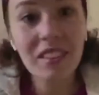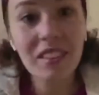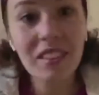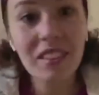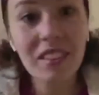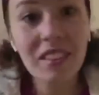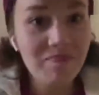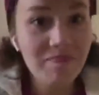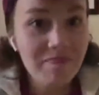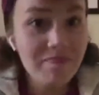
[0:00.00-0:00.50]

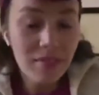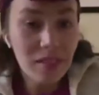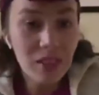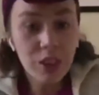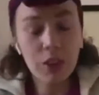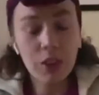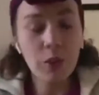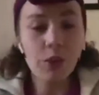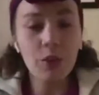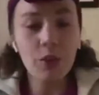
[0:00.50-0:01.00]
totally
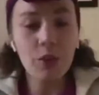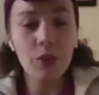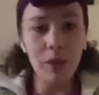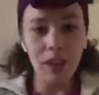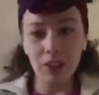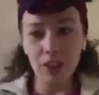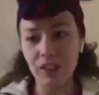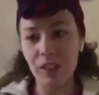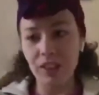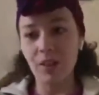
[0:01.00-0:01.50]
botched it. So
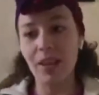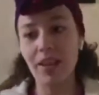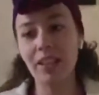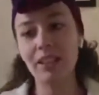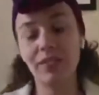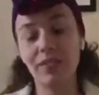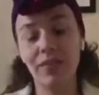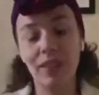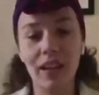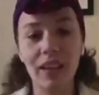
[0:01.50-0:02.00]
I had to
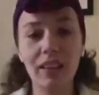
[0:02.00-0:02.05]
find